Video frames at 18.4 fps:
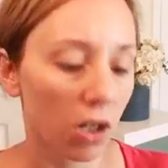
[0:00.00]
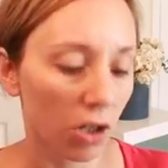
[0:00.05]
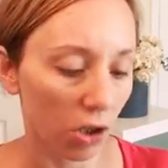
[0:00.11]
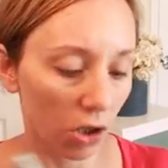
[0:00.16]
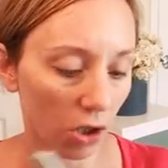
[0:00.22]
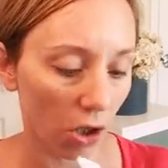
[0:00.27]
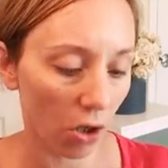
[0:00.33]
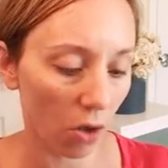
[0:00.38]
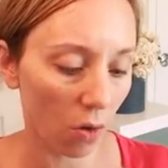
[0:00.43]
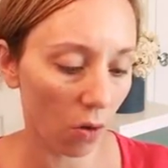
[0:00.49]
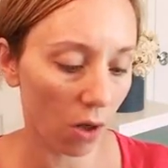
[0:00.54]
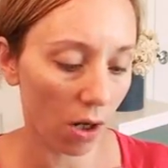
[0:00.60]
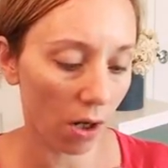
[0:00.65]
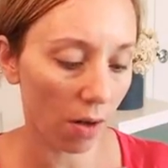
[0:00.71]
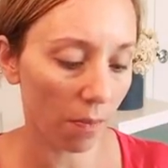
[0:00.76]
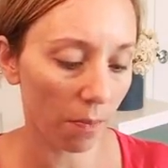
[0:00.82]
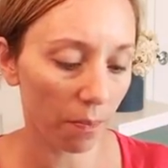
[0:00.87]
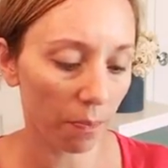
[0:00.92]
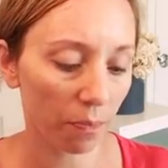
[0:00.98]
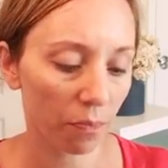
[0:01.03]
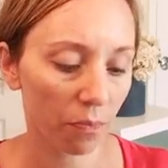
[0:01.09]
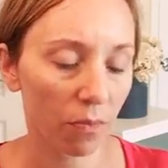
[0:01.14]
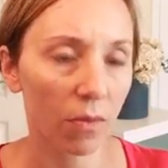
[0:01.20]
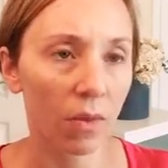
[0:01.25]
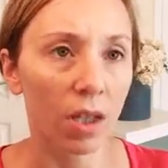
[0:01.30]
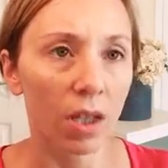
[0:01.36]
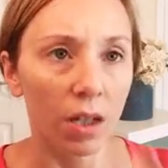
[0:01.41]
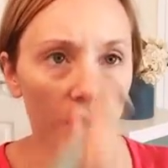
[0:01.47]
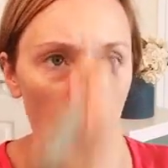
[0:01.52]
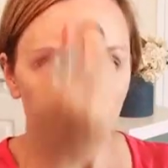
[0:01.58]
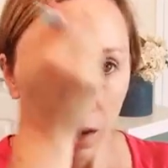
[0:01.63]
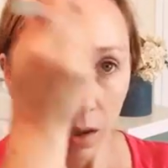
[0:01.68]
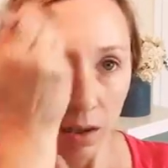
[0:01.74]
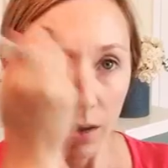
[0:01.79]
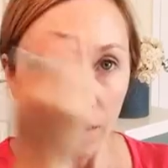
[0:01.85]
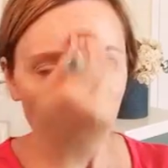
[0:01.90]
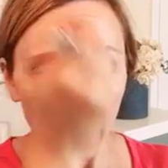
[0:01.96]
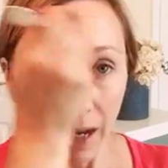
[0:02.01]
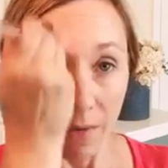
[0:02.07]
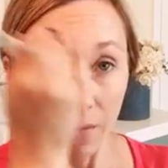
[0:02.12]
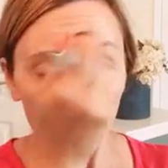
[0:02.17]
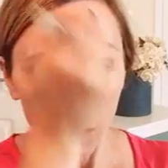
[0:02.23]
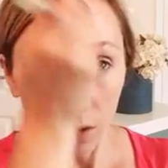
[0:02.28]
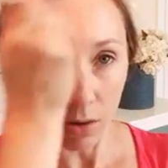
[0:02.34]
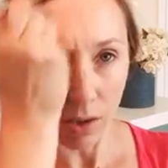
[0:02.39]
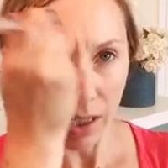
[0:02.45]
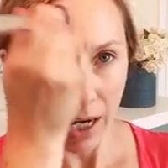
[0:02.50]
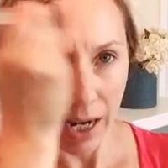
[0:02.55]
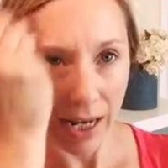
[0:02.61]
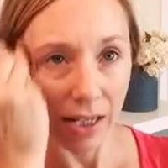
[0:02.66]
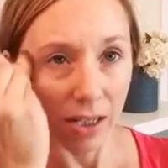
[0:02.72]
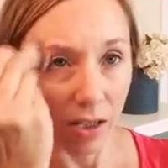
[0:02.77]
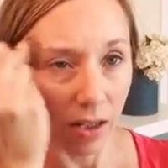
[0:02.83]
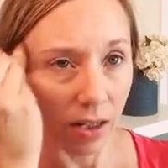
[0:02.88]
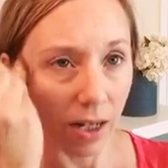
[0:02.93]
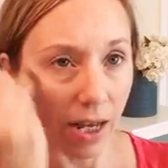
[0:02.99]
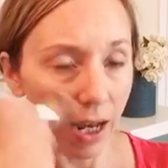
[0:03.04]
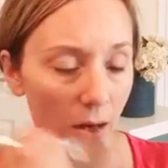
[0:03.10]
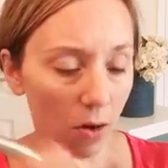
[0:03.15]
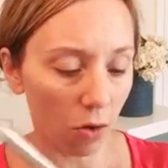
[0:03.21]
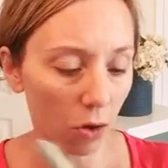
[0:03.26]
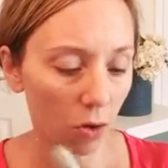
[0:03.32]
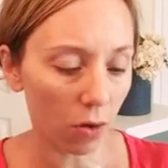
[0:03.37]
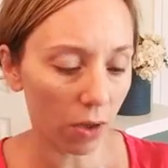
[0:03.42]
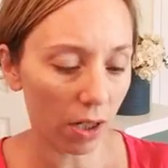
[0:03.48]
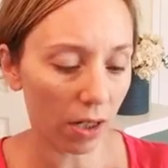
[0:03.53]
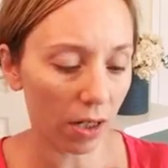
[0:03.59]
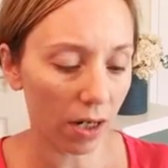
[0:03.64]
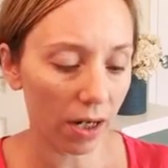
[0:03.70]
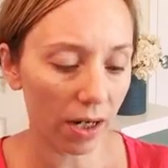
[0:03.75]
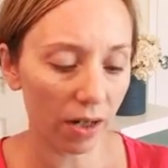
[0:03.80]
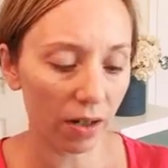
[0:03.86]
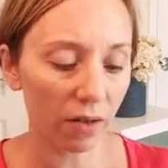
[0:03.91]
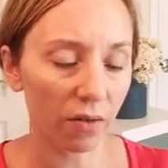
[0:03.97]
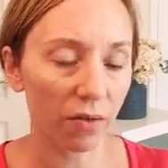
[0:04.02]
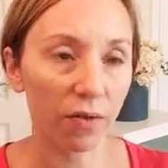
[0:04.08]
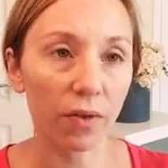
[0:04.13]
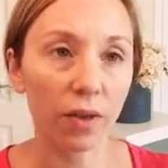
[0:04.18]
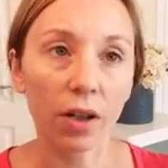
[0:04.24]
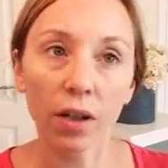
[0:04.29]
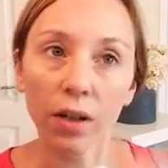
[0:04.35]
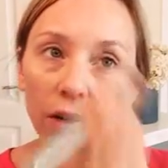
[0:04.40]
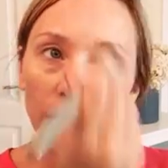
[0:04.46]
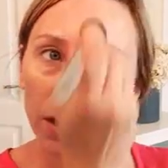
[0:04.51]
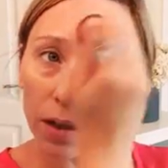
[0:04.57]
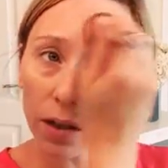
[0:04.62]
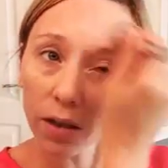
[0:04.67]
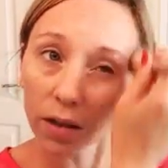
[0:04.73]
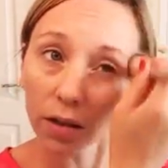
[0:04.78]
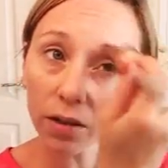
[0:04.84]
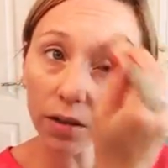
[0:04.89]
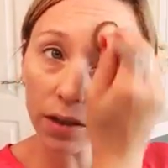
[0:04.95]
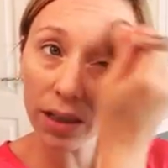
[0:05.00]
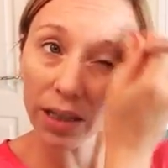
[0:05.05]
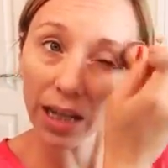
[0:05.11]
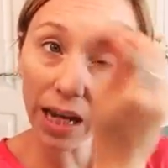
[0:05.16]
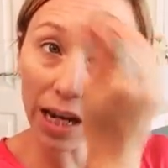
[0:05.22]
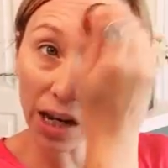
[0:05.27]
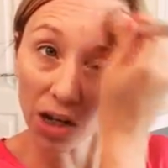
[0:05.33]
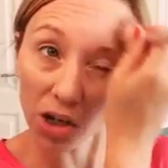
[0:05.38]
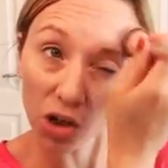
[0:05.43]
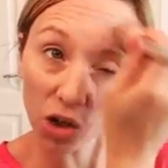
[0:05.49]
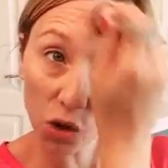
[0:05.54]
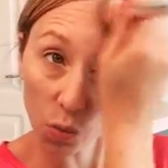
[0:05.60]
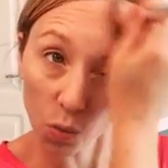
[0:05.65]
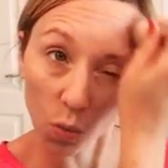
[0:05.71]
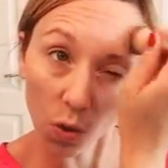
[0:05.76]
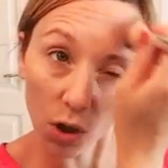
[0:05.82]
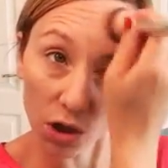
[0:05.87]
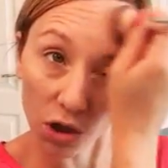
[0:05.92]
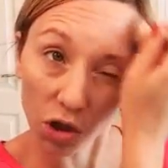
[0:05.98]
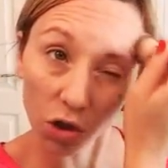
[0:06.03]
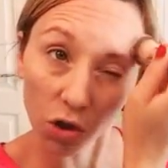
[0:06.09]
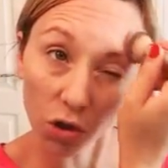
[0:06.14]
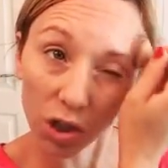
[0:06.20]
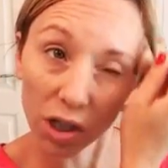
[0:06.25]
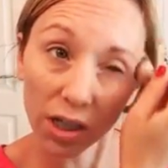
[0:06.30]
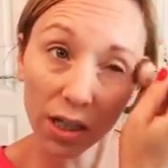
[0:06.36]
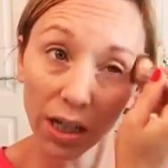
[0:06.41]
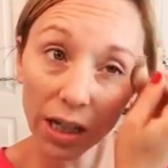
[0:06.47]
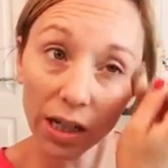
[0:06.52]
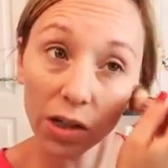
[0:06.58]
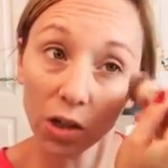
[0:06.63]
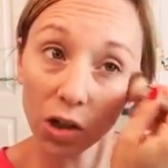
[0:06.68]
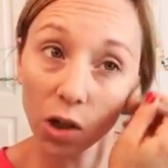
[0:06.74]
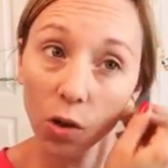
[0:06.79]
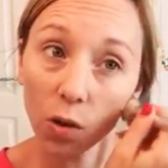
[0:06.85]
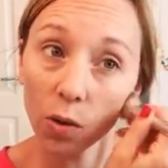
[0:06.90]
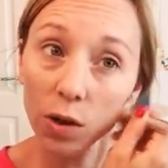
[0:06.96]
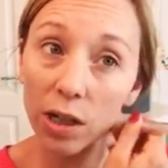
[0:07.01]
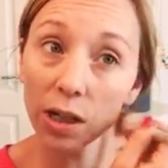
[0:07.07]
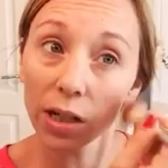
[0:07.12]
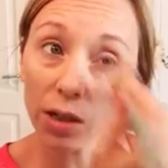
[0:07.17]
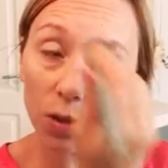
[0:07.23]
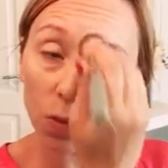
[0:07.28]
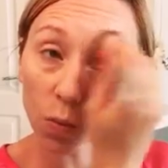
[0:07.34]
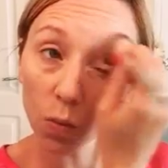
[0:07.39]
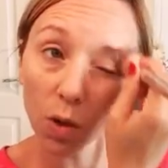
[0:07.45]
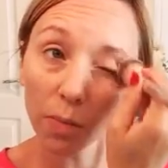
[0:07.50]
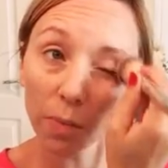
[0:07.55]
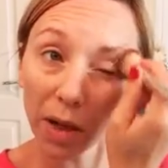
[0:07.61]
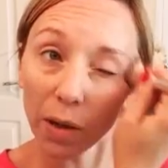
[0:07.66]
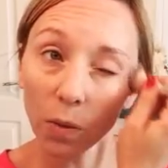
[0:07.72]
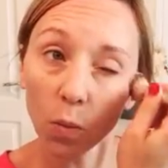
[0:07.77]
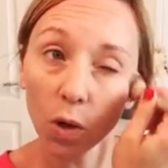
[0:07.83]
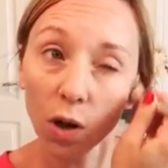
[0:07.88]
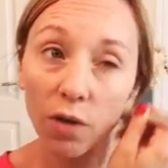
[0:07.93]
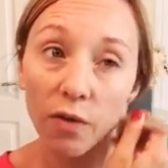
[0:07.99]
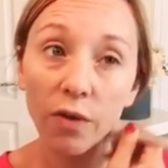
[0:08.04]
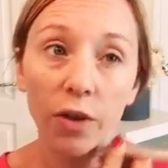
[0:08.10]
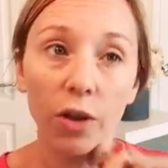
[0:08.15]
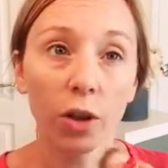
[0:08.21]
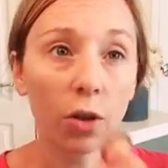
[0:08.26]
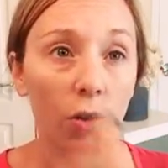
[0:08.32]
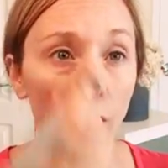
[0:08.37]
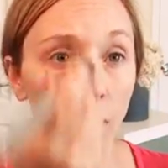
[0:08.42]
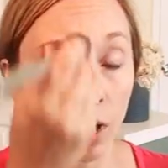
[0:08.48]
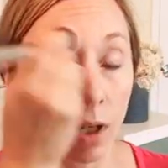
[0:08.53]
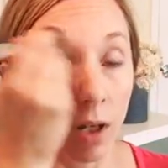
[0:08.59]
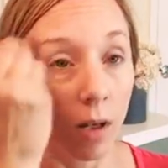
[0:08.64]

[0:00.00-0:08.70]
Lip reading: So they have a little test on how you can kind of gauge what your skin tone is and what might work for you.